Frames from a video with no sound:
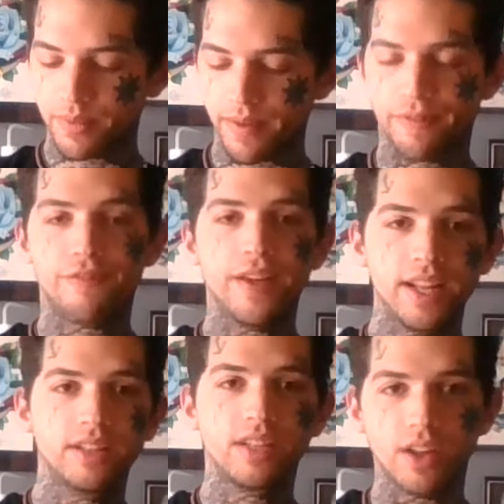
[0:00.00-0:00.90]

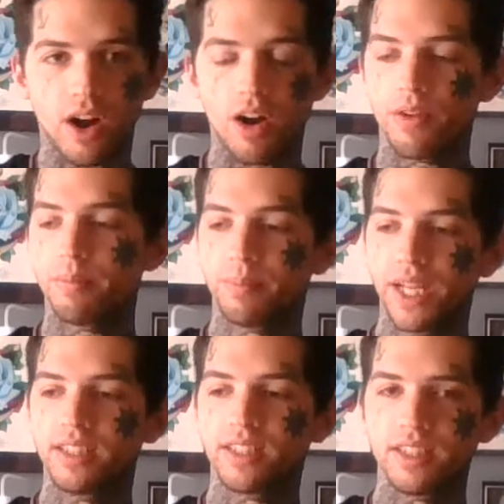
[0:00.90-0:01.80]
fitted to the arm
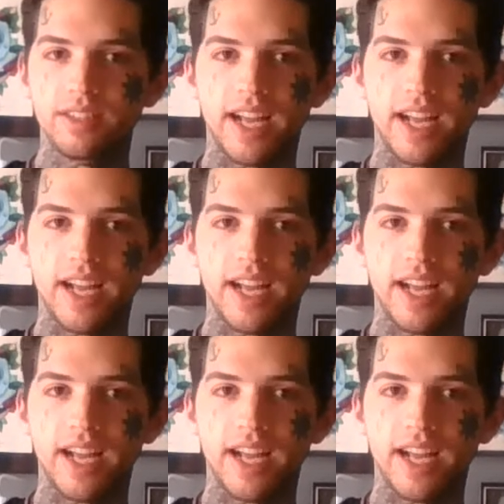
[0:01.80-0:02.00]
pieces.